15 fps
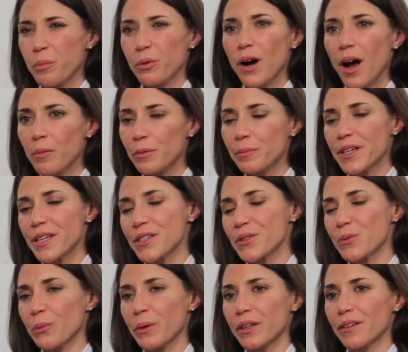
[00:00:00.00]
problem
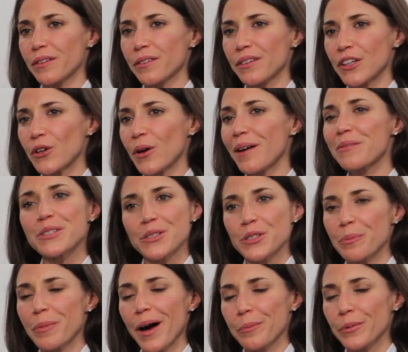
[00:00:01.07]
is, when you have such a
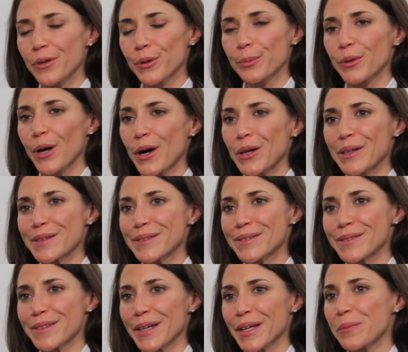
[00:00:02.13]
popular
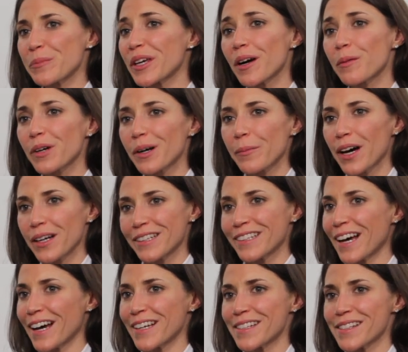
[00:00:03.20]
product, it can become
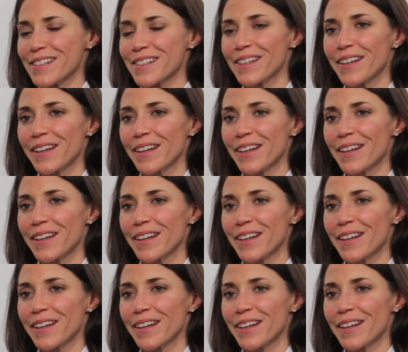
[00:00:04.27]
commoditized.